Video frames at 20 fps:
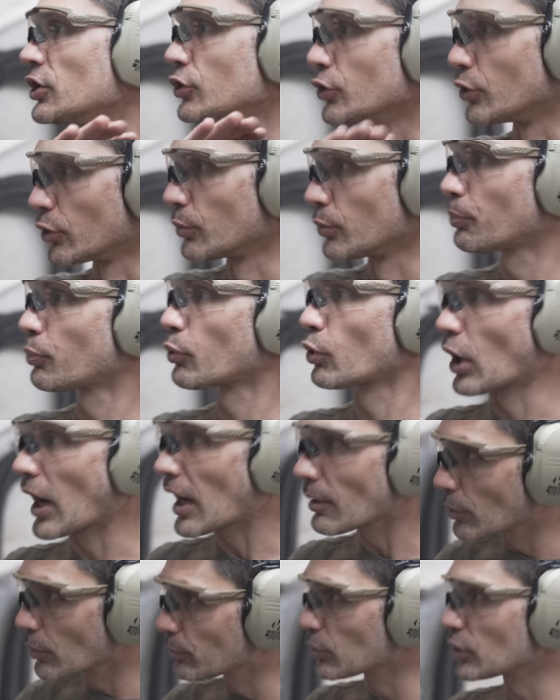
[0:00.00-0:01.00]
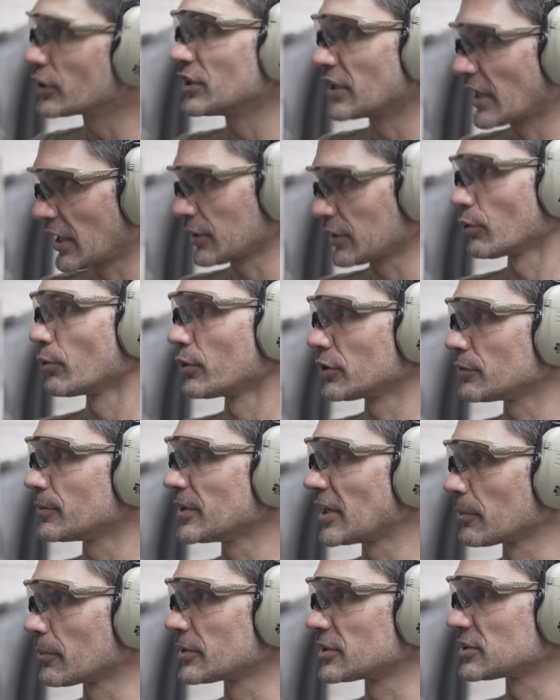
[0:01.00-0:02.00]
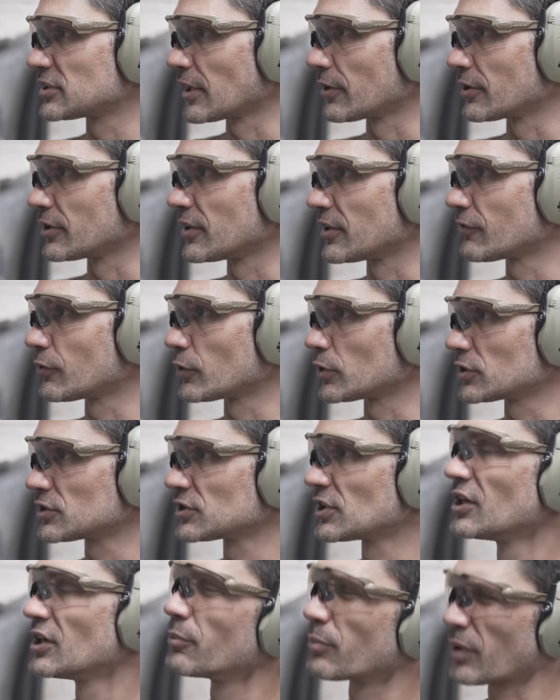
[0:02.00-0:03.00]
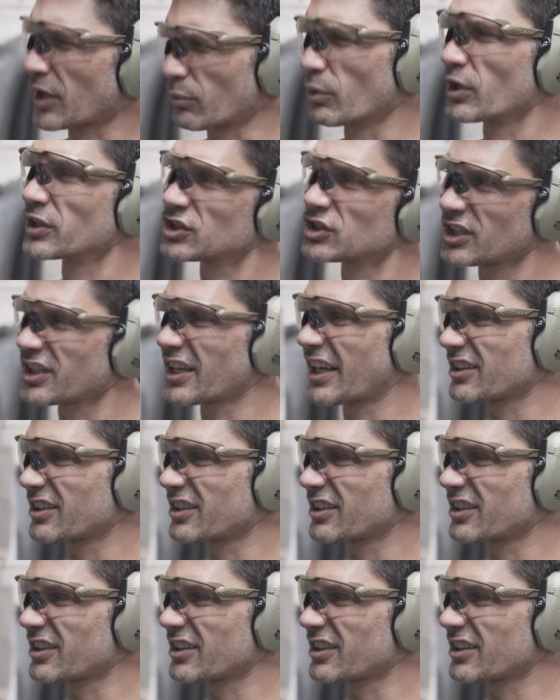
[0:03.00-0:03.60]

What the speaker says: You're probably not going to be able to tell the difference, but I want you to